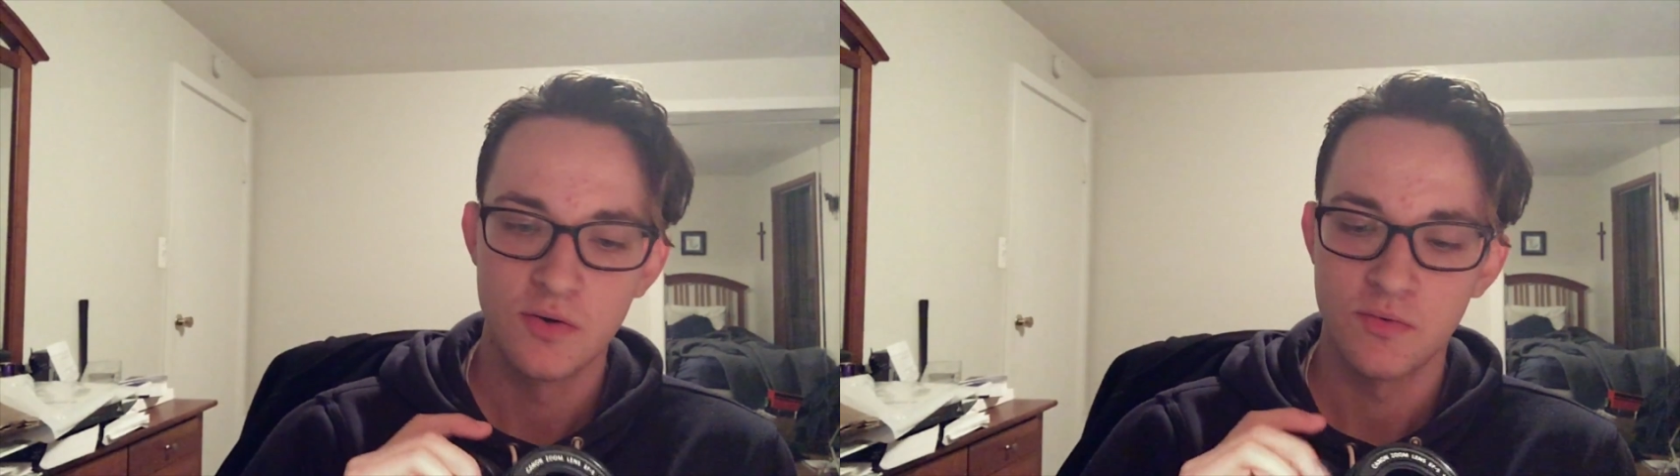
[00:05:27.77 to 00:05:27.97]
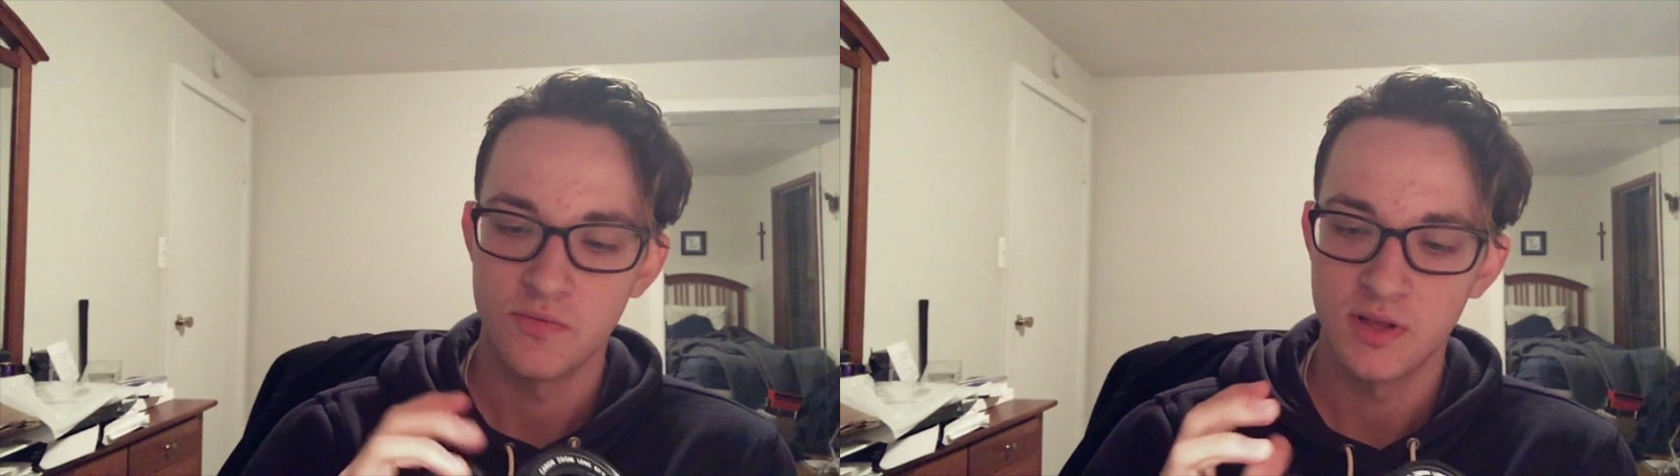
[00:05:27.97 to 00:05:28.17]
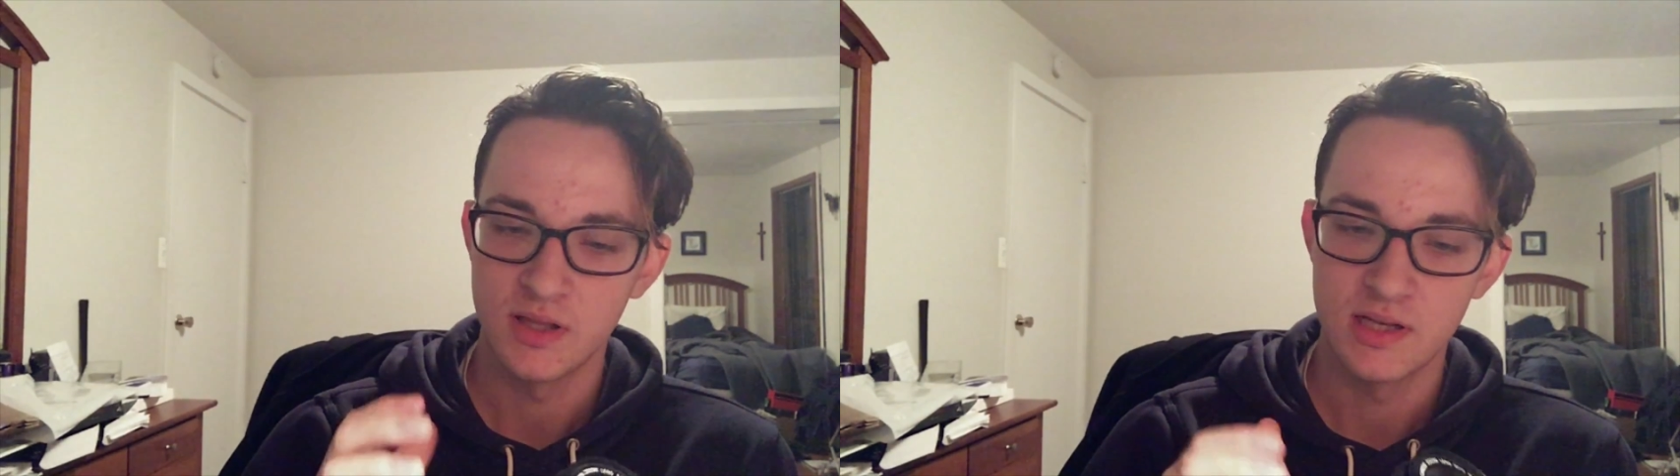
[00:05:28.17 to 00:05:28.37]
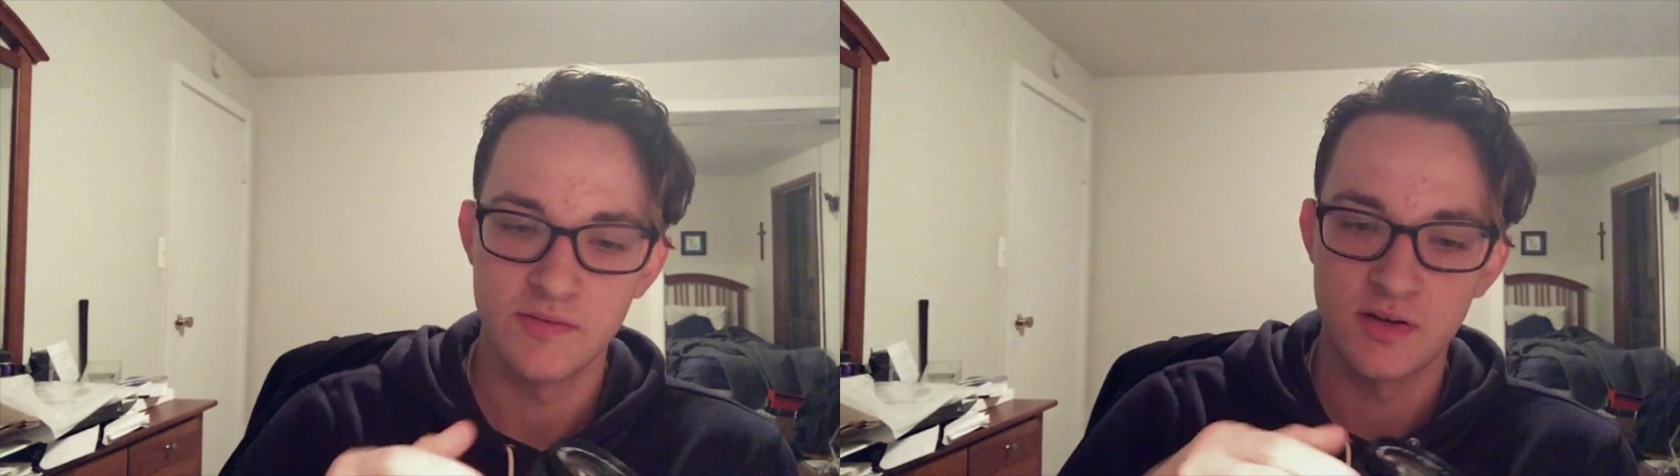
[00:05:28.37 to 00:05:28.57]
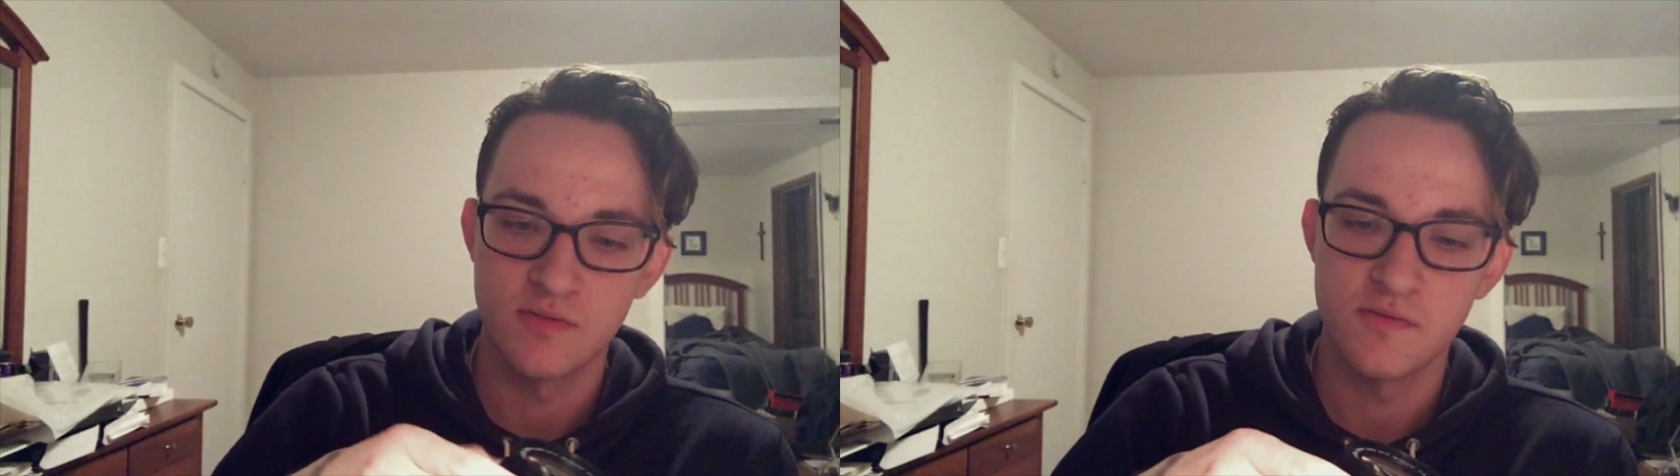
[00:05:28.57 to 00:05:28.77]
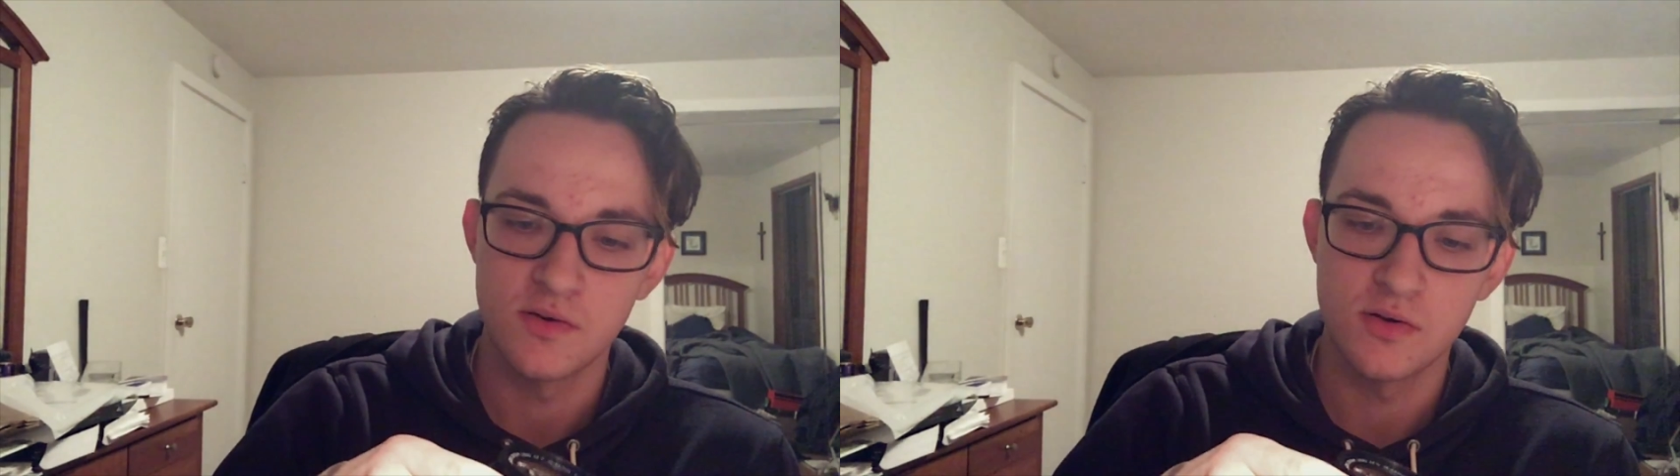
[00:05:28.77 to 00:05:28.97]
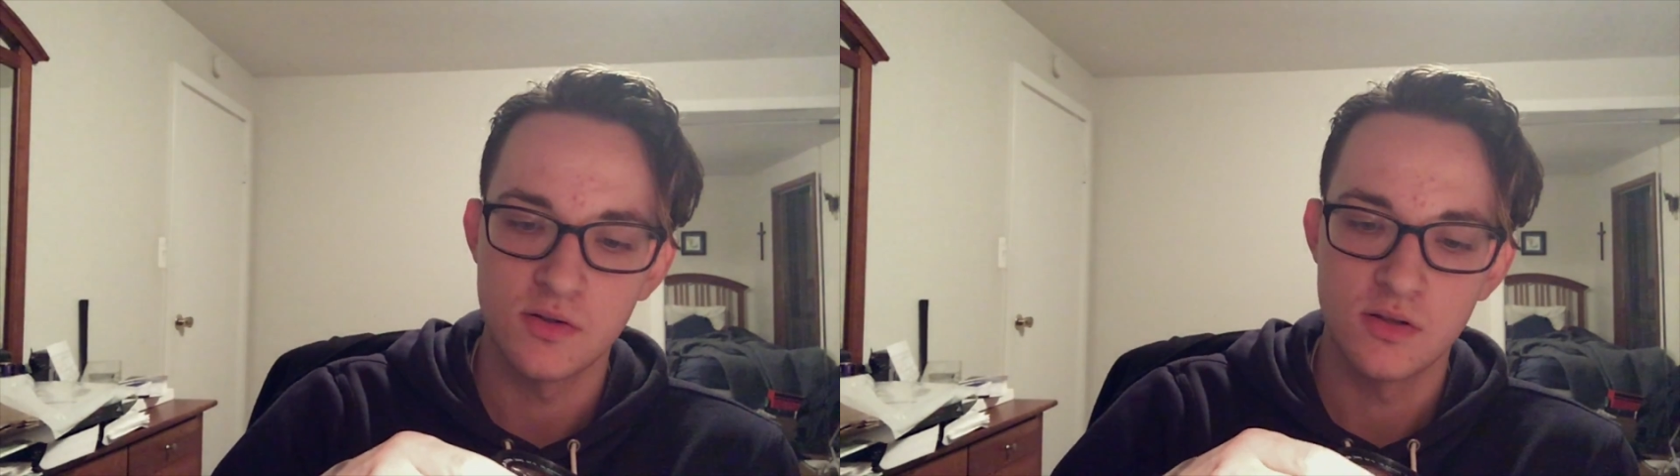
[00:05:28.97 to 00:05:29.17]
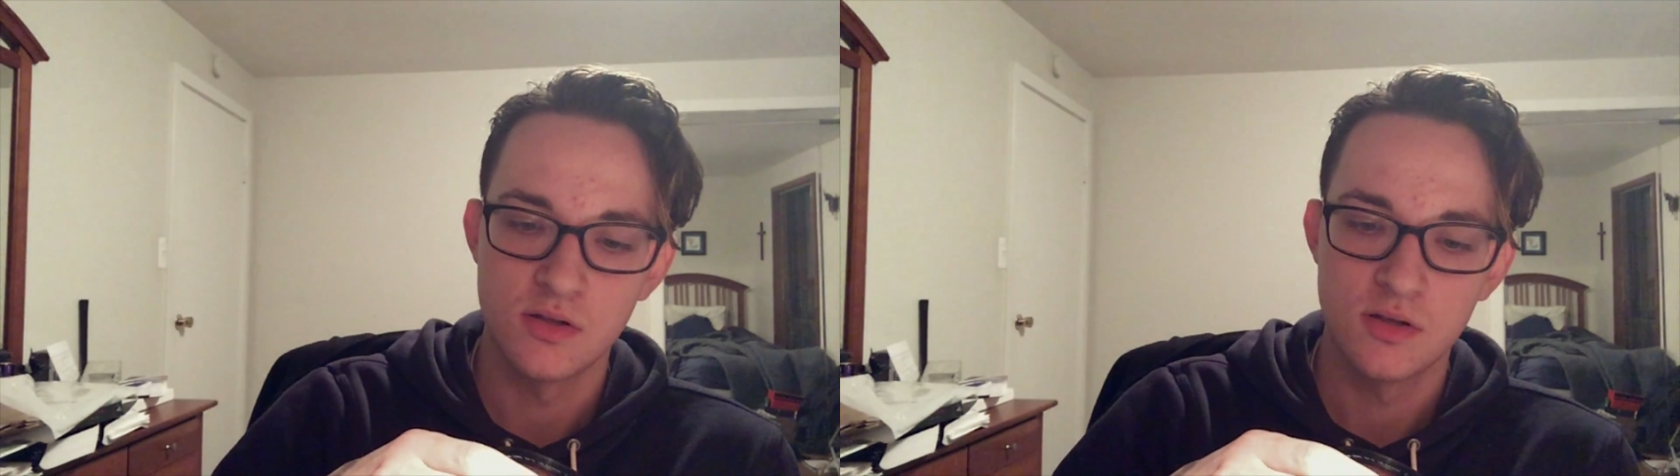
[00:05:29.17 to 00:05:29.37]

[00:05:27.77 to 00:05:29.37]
really give it a full